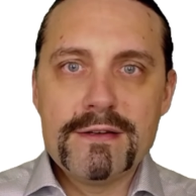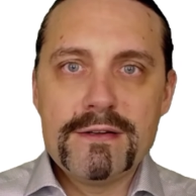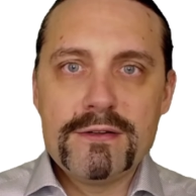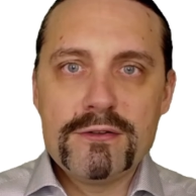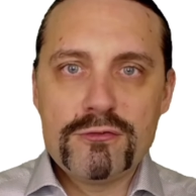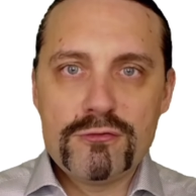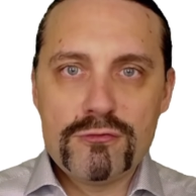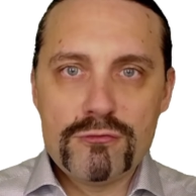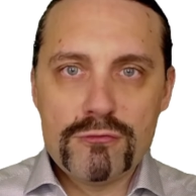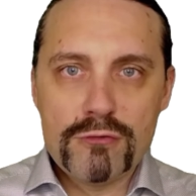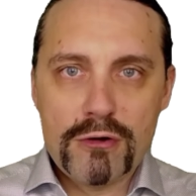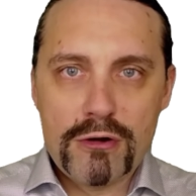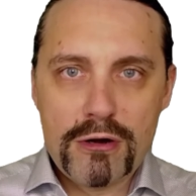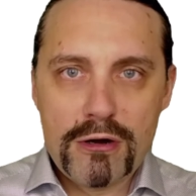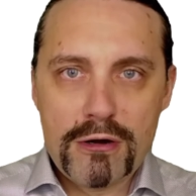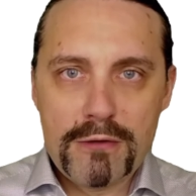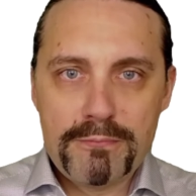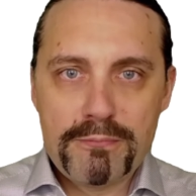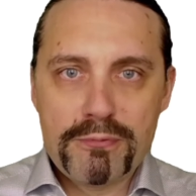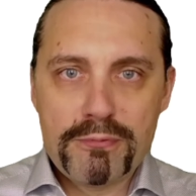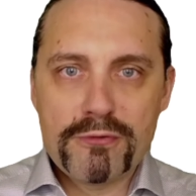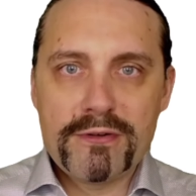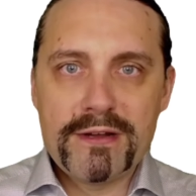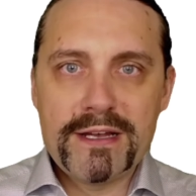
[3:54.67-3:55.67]
to
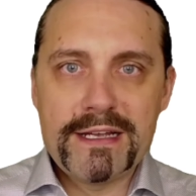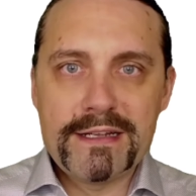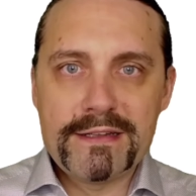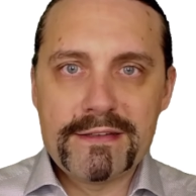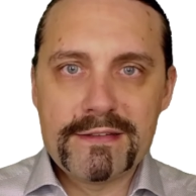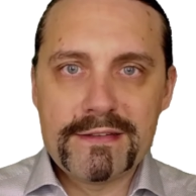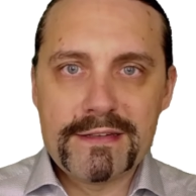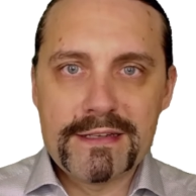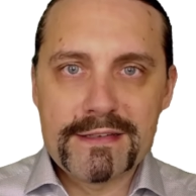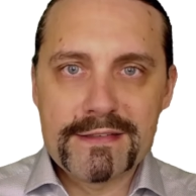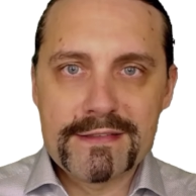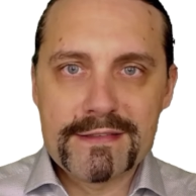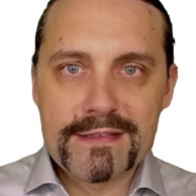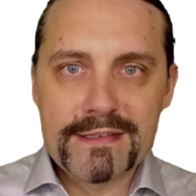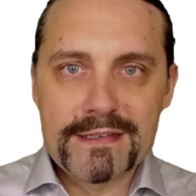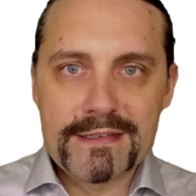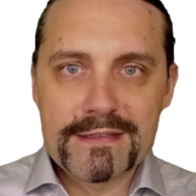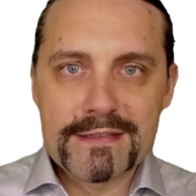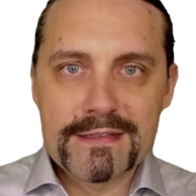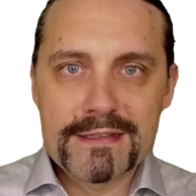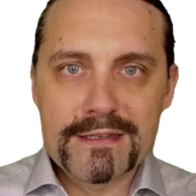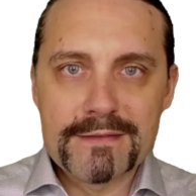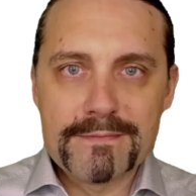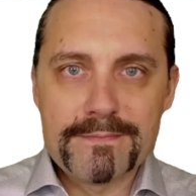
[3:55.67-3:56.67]
operate this
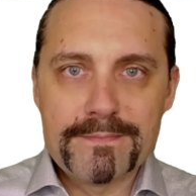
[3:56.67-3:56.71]
system.